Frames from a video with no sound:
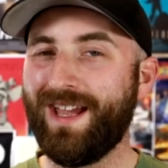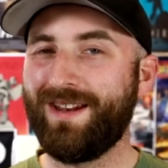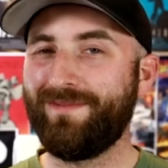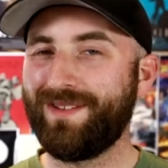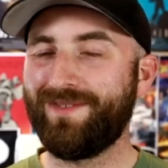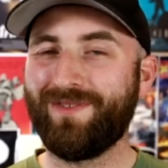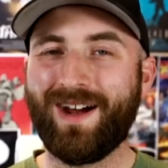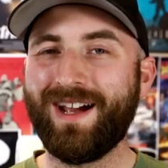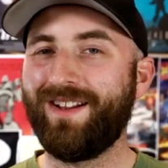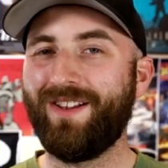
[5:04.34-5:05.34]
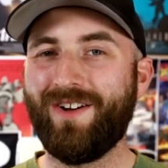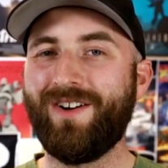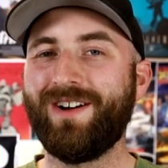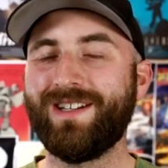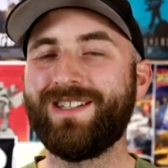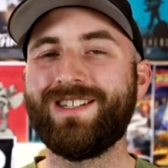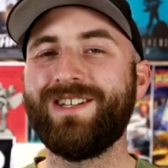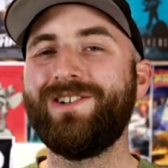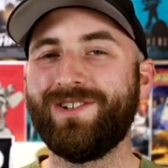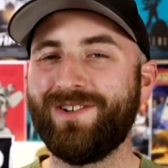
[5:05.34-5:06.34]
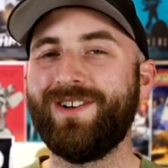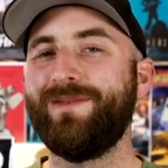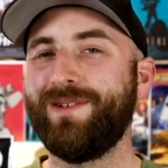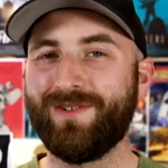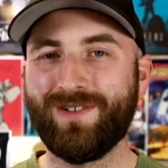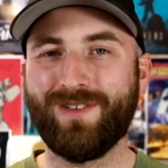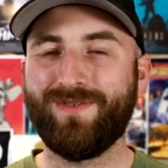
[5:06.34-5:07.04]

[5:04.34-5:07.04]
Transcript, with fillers: to end, but the ride along is still going to be really